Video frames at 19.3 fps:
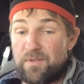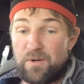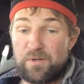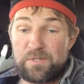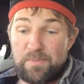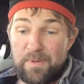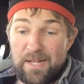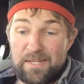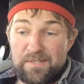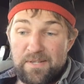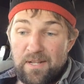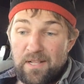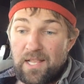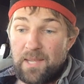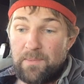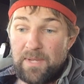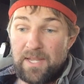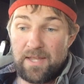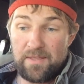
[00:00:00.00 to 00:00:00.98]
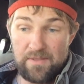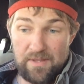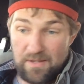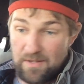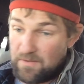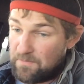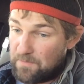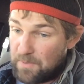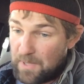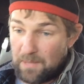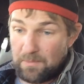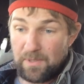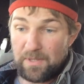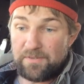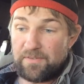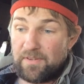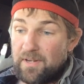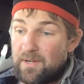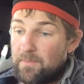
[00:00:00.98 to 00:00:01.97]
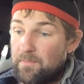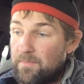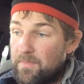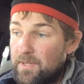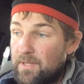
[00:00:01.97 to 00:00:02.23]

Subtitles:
there's spots in Clemmy. I think you've probably seen them.